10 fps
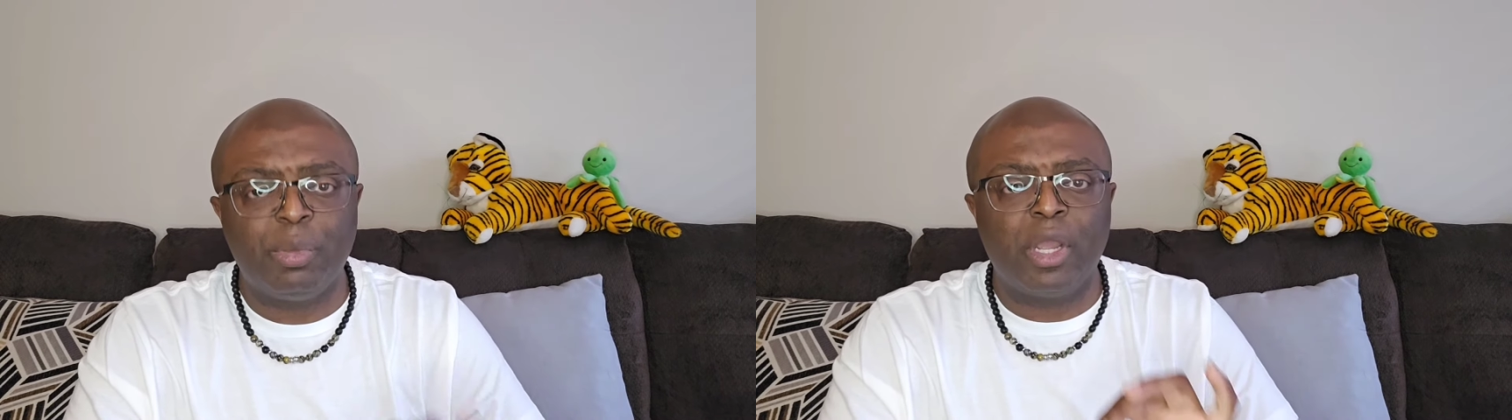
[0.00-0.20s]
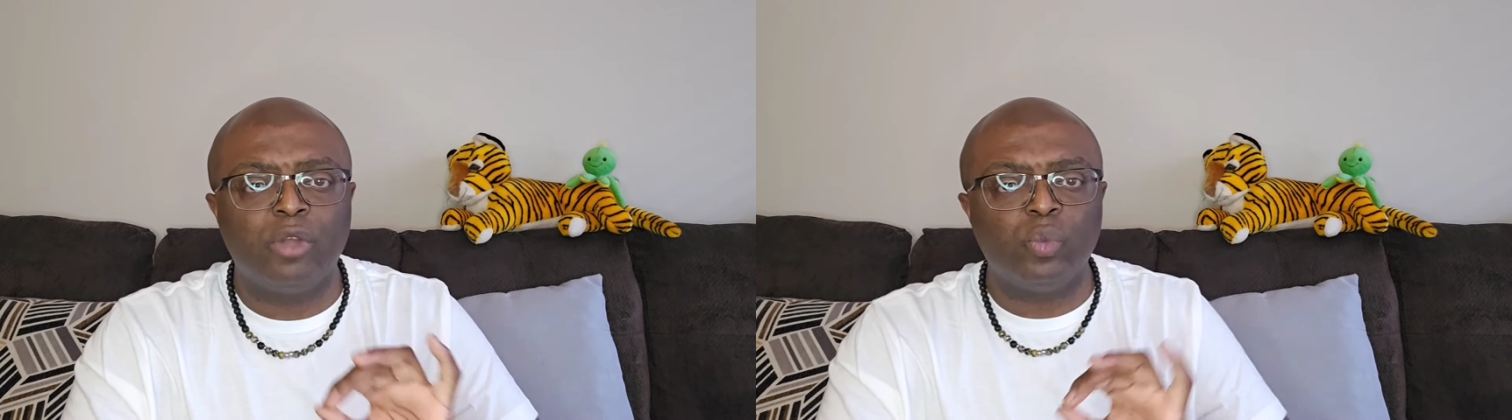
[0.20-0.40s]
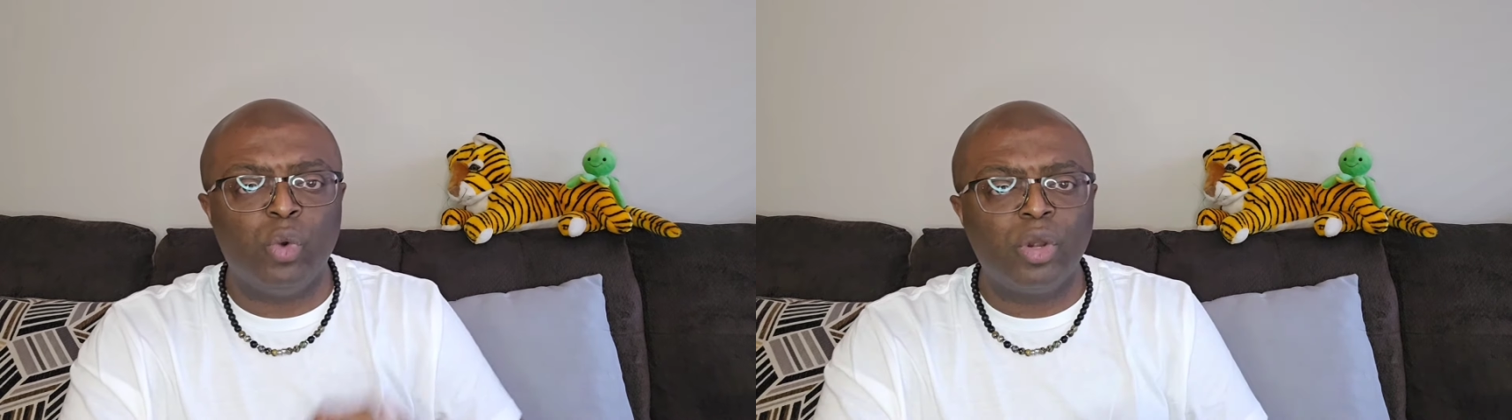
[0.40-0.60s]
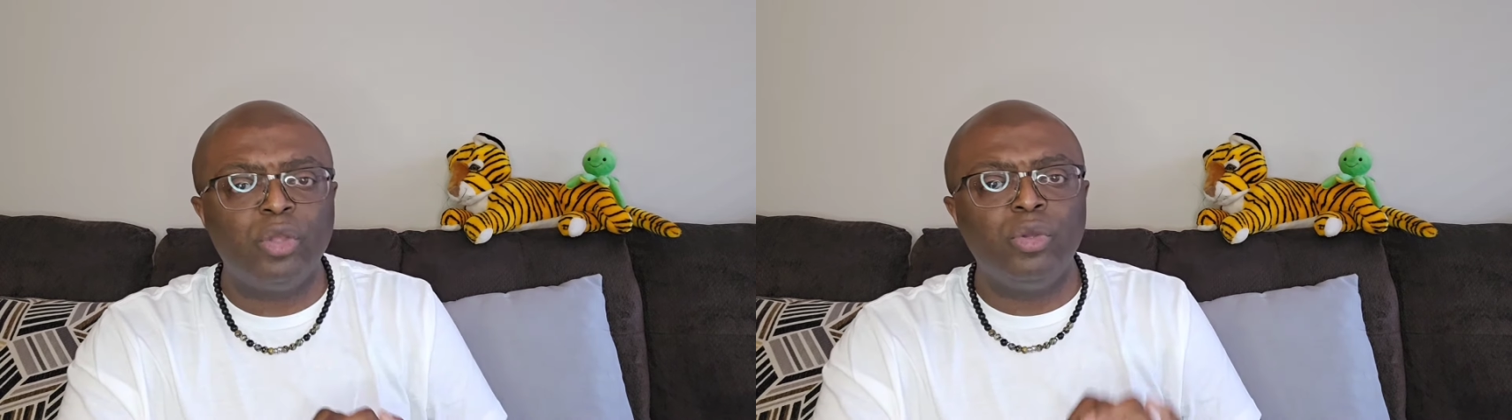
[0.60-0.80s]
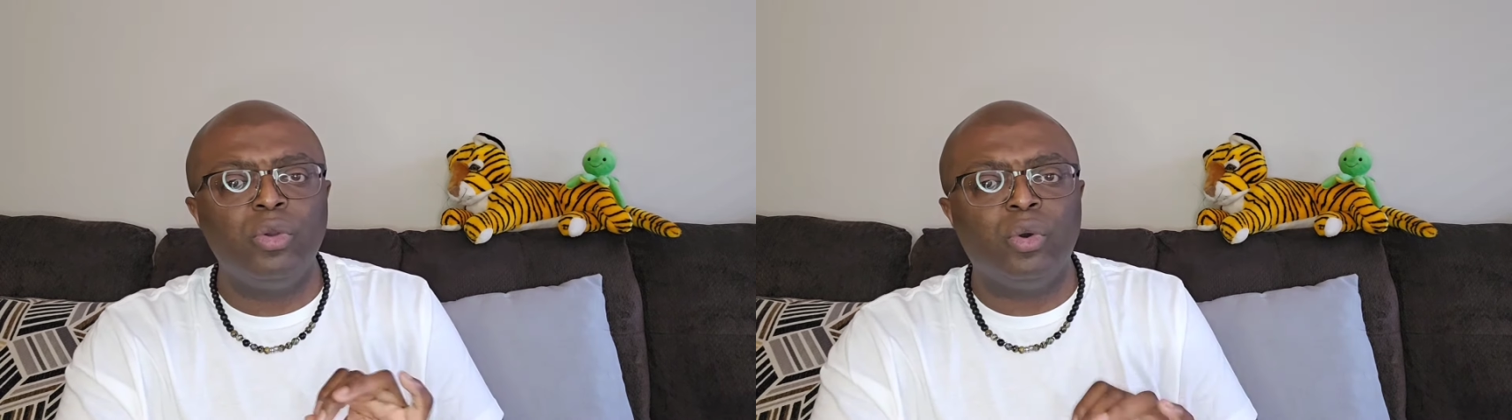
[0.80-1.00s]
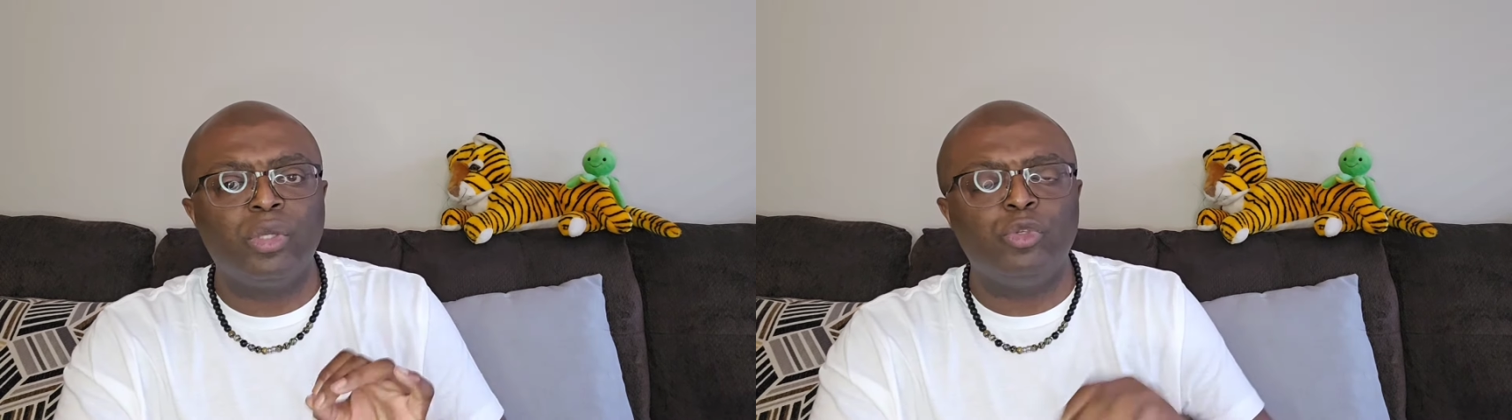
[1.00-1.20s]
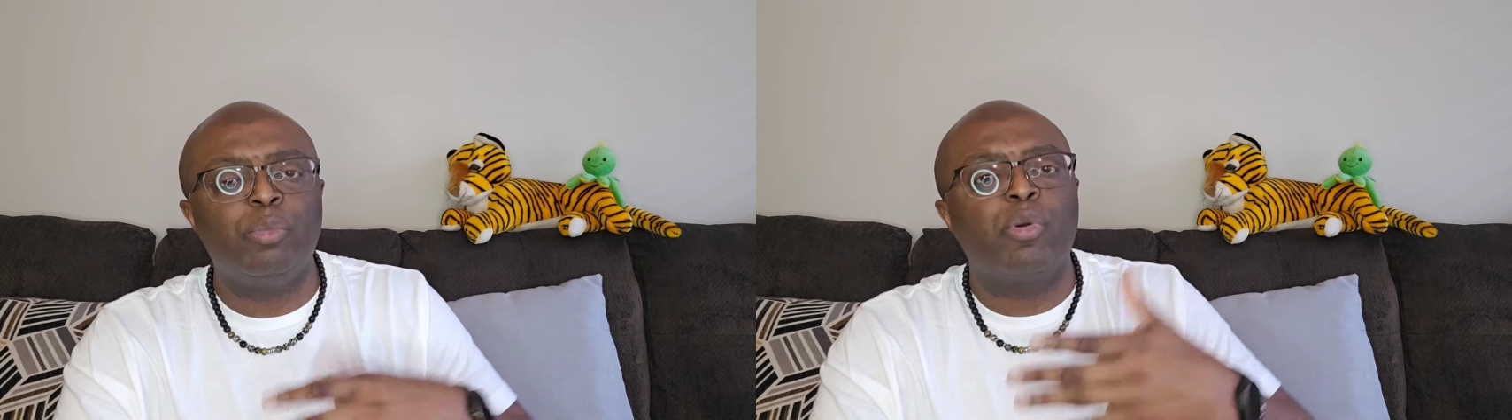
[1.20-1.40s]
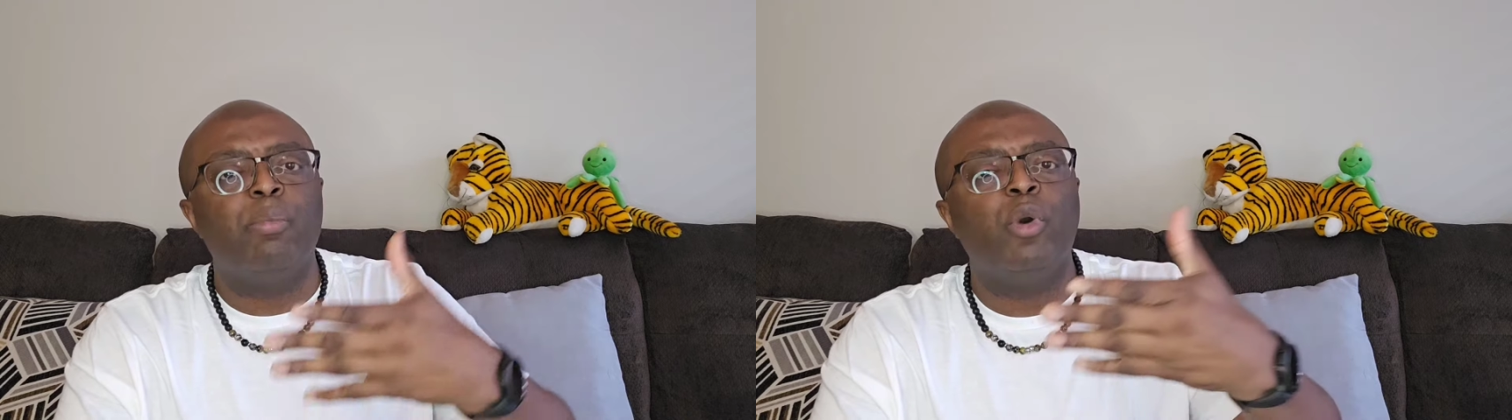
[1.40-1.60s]
because what are you going
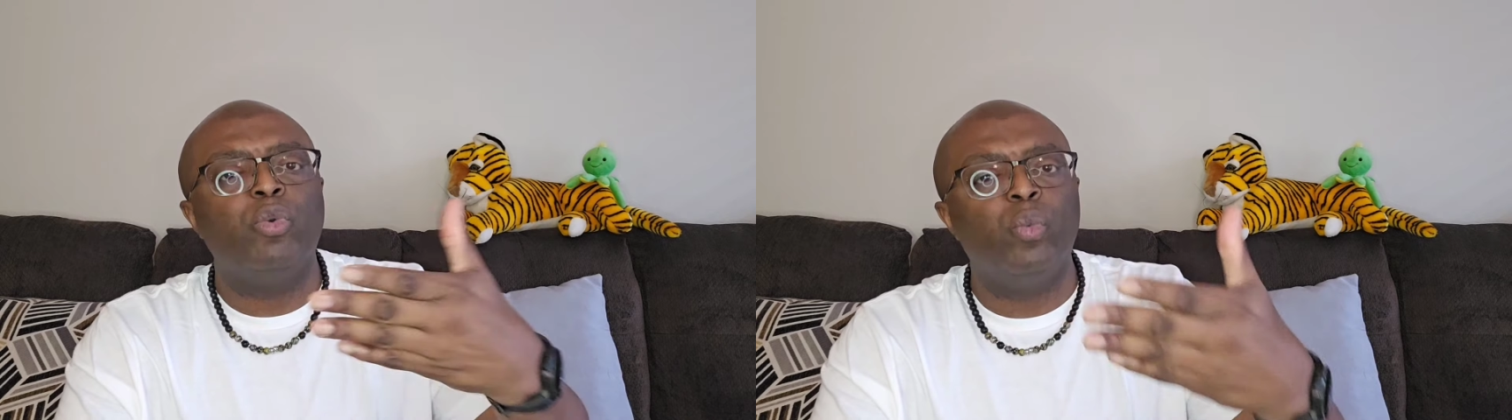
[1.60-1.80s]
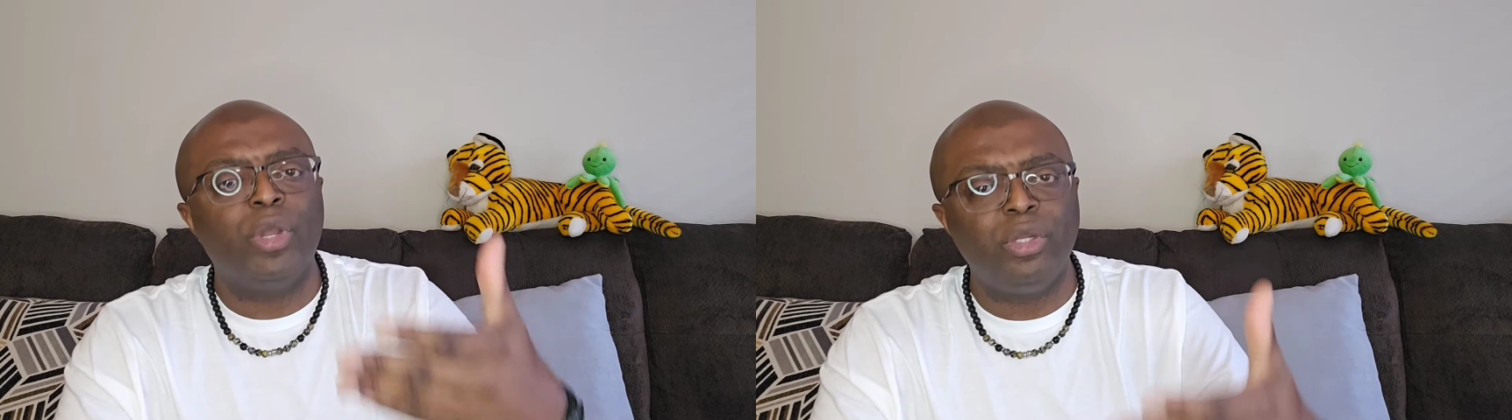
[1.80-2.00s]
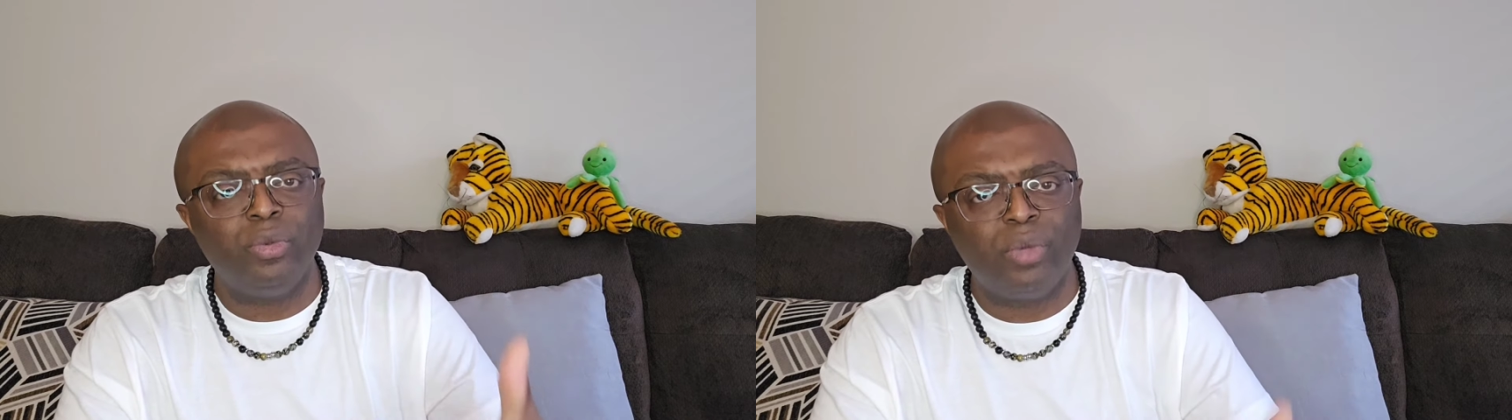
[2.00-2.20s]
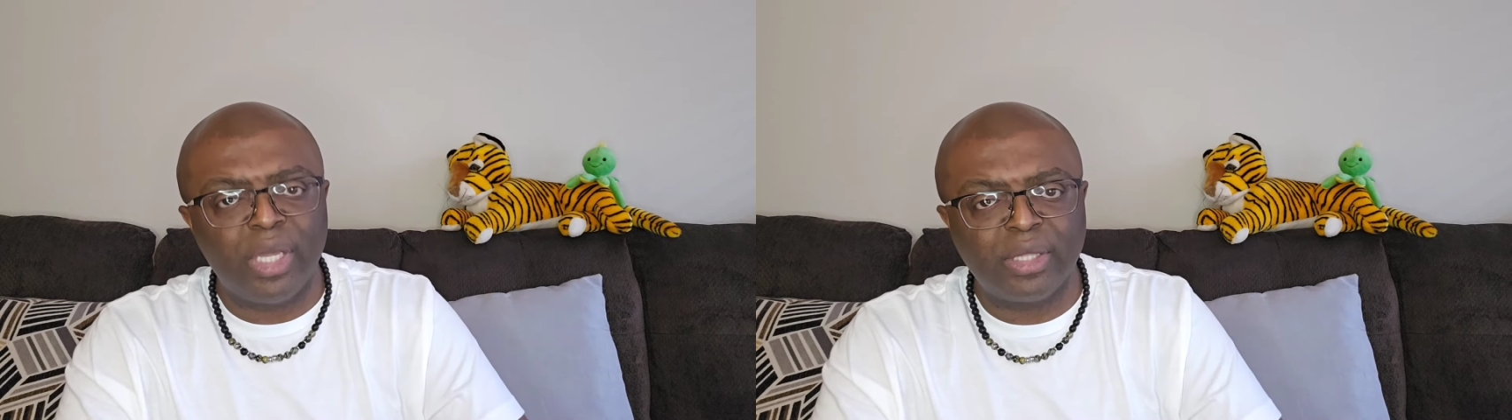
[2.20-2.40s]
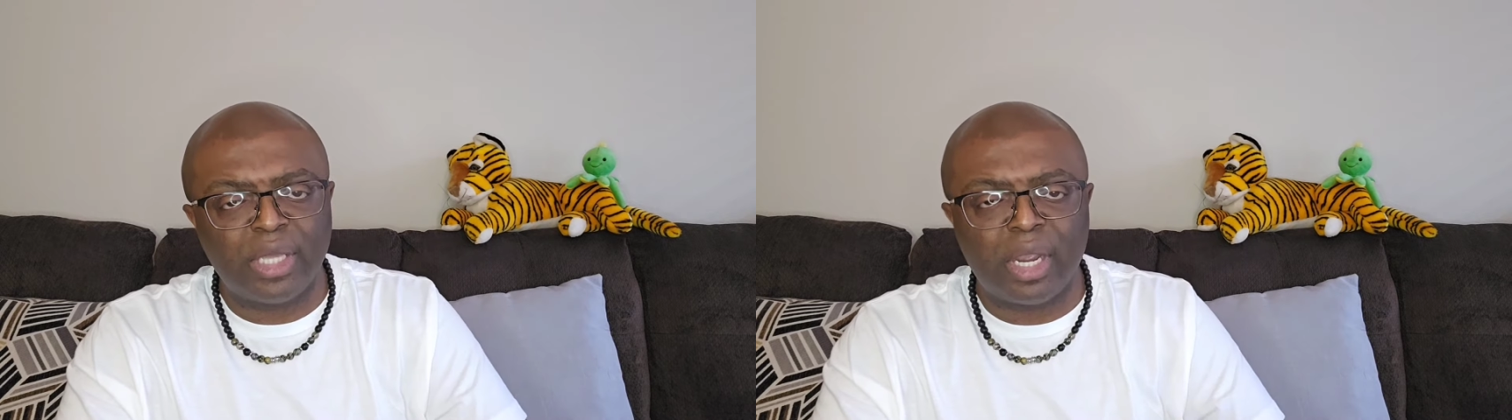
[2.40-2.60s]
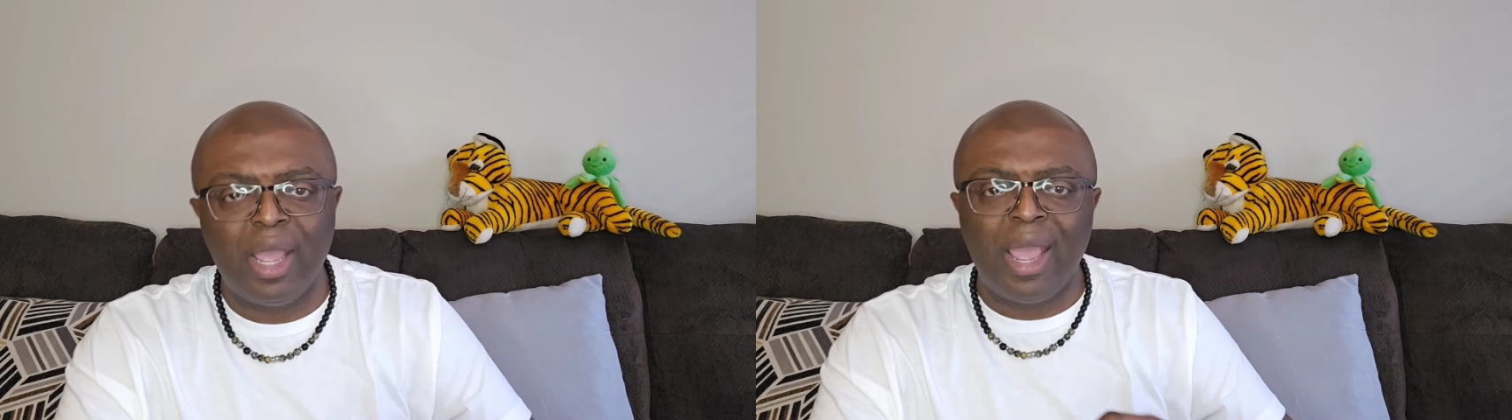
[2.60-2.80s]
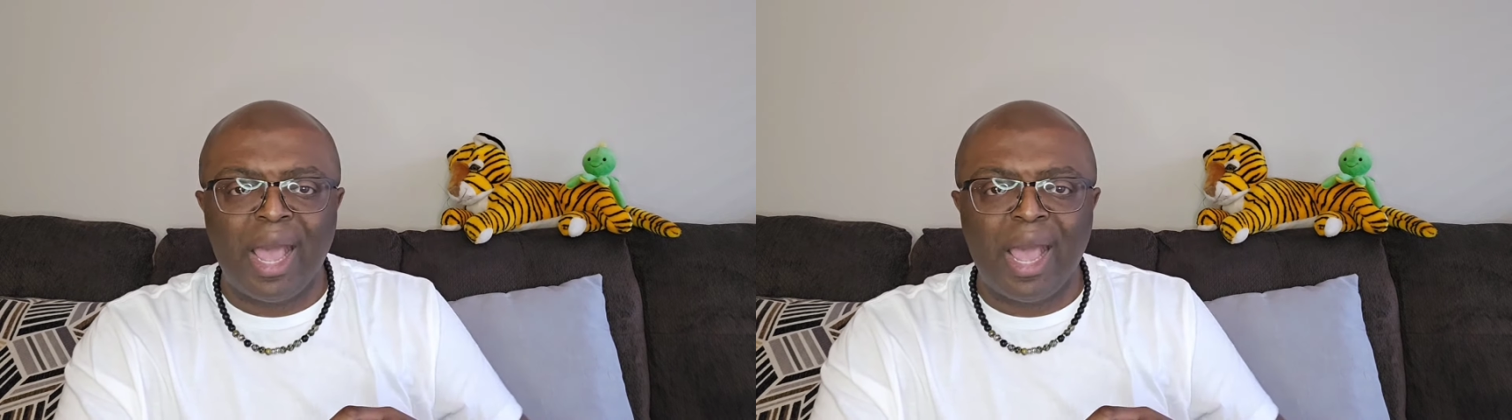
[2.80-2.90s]
to promote when you get there?